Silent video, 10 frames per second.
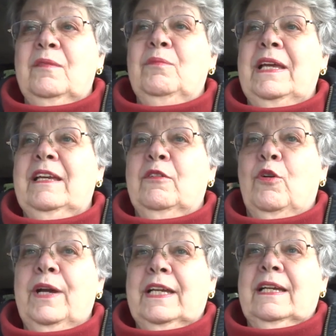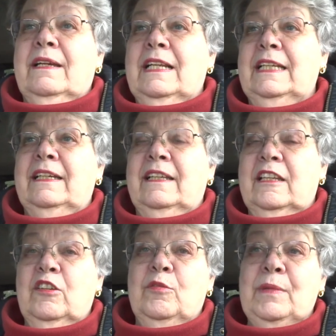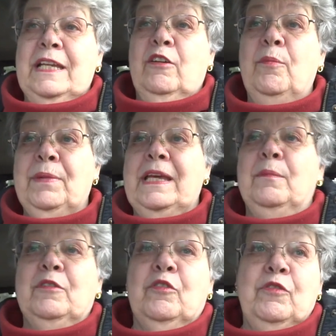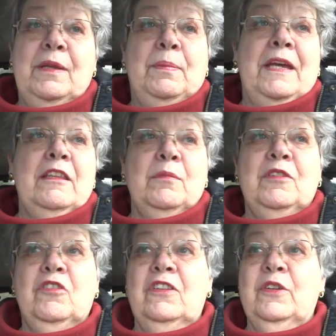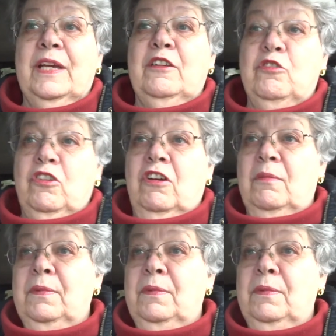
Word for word: make it quite clear that you may not be able to repay them until you get a job.